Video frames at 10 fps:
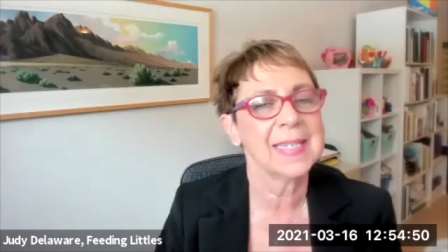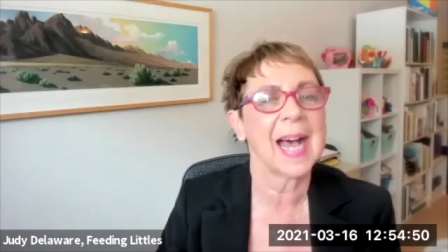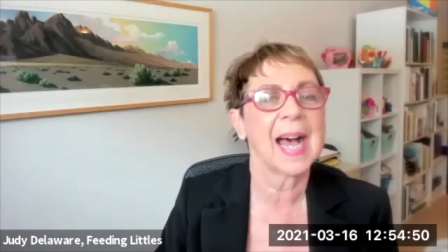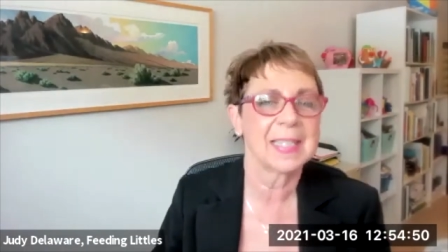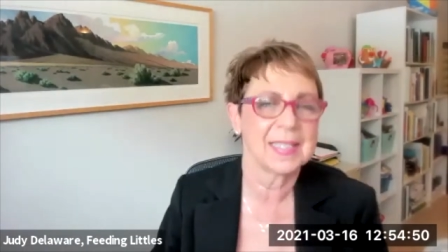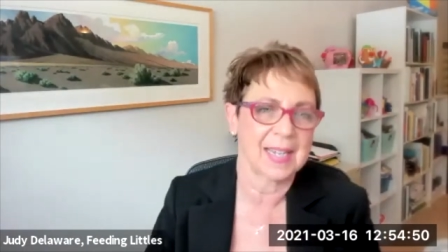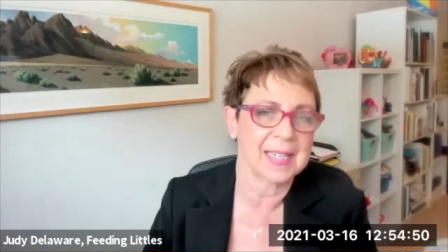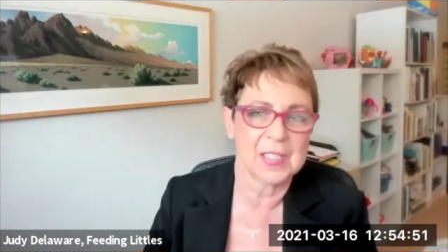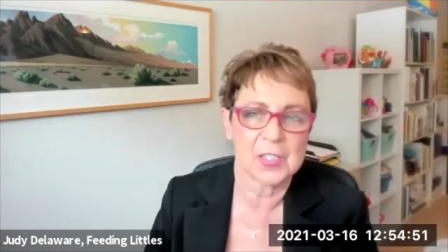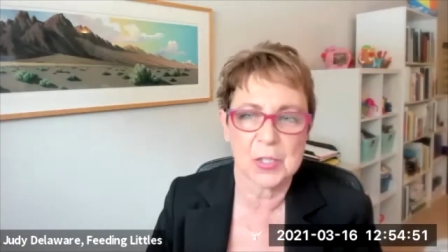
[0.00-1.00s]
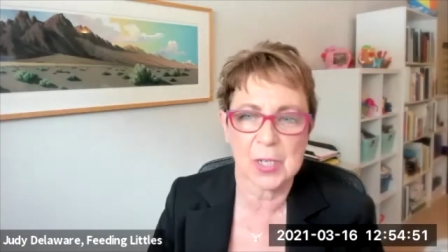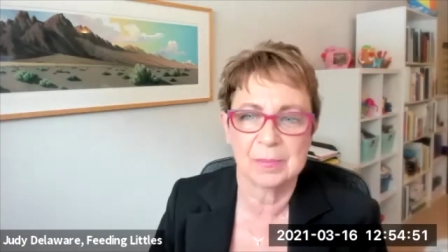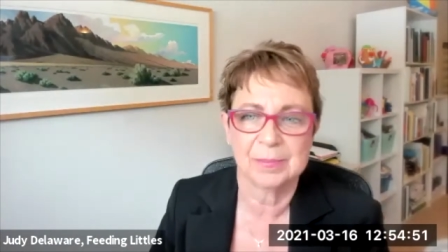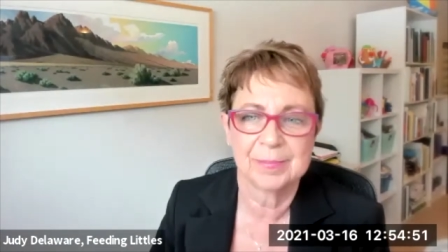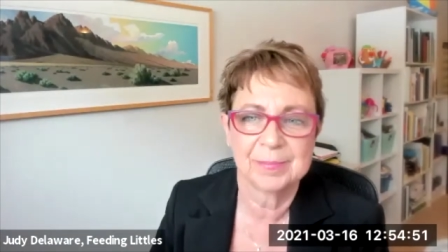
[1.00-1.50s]

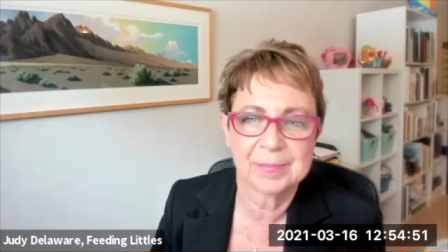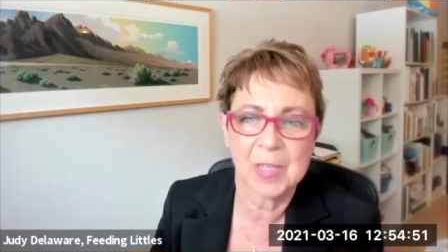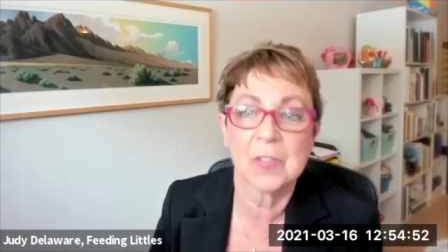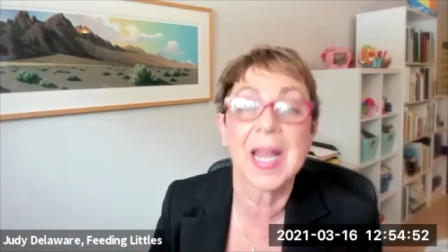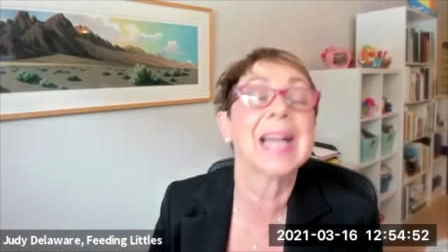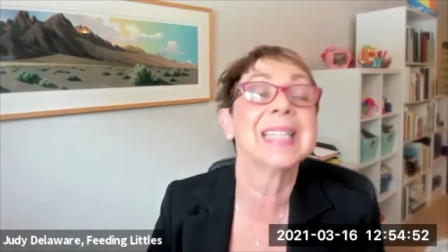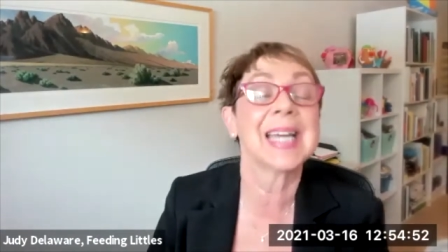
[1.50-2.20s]
non-dietitian or non